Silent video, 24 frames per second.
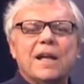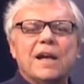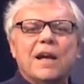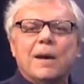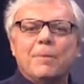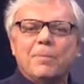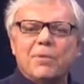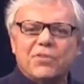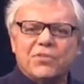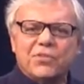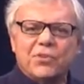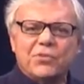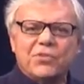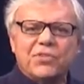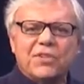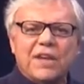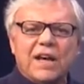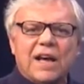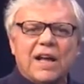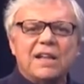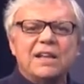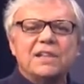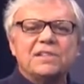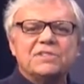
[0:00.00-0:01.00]
I'm a
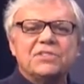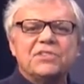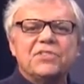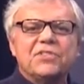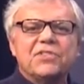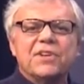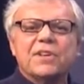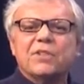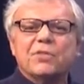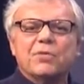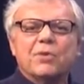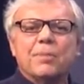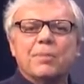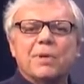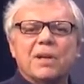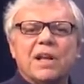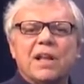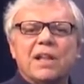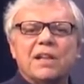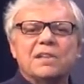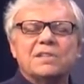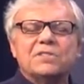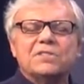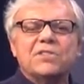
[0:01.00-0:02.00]
sociologist and
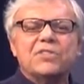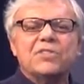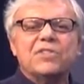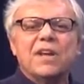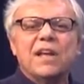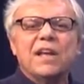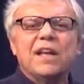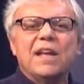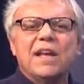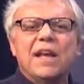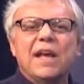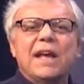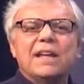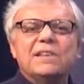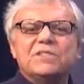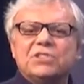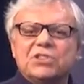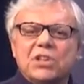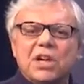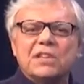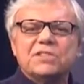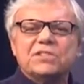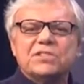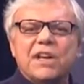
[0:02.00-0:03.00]
criminologist at
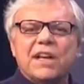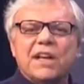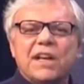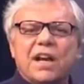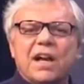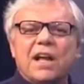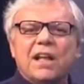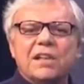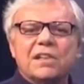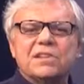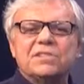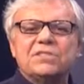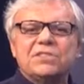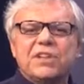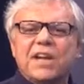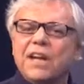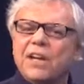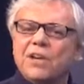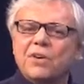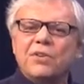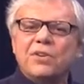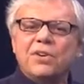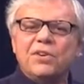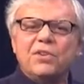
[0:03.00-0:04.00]
John Jay College
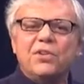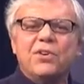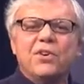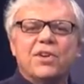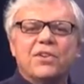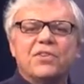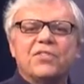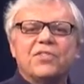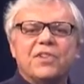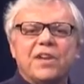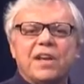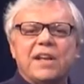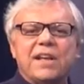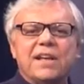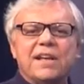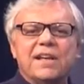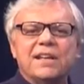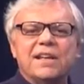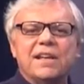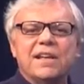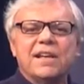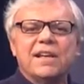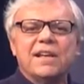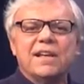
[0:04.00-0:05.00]
here in New York City.
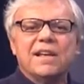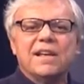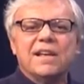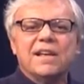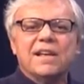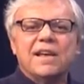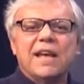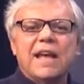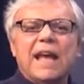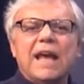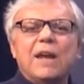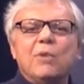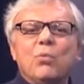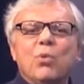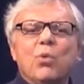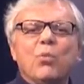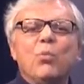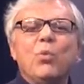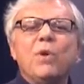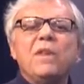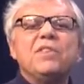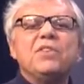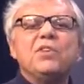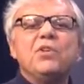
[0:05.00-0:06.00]
And we're
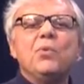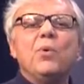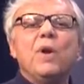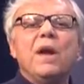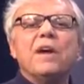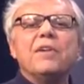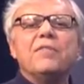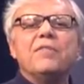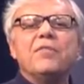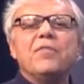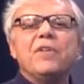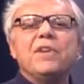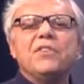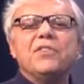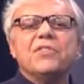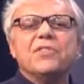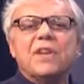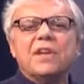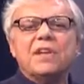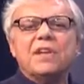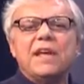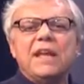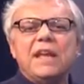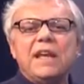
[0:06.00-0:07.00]
with you every
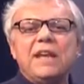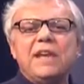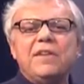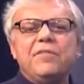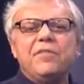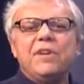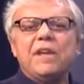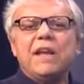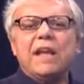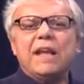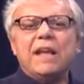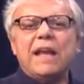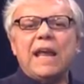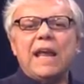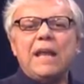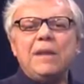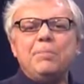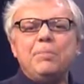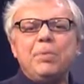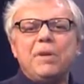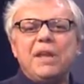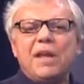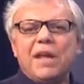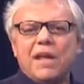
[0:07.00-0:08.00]
Sunday evening at
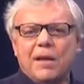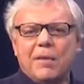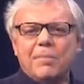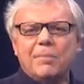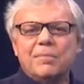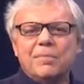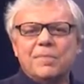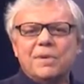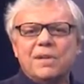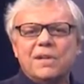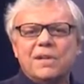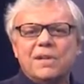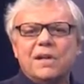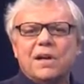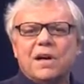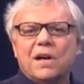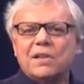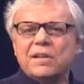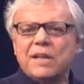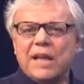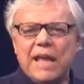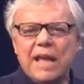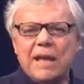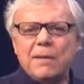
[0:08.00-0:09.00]
8 p.m.
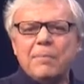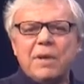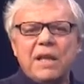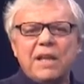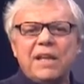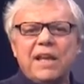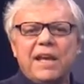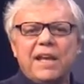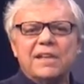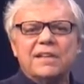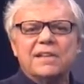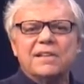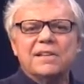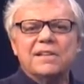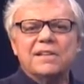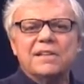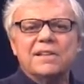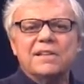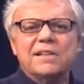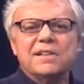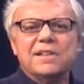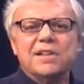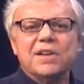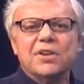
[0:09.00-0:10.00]
on MNN,
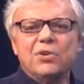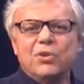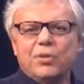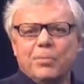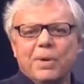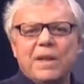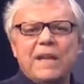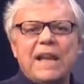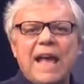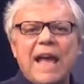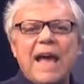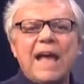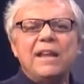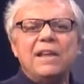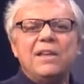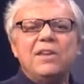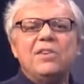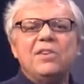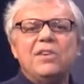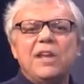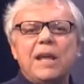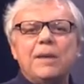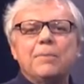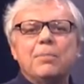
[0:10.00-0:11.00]
your
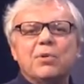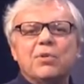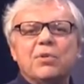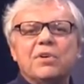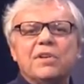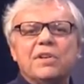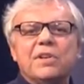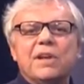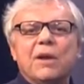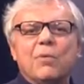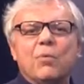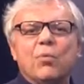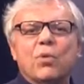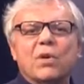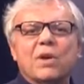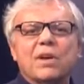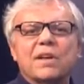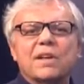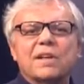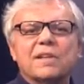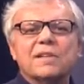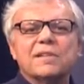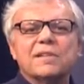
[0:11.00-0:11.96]
Manhattan Neighborhood Network.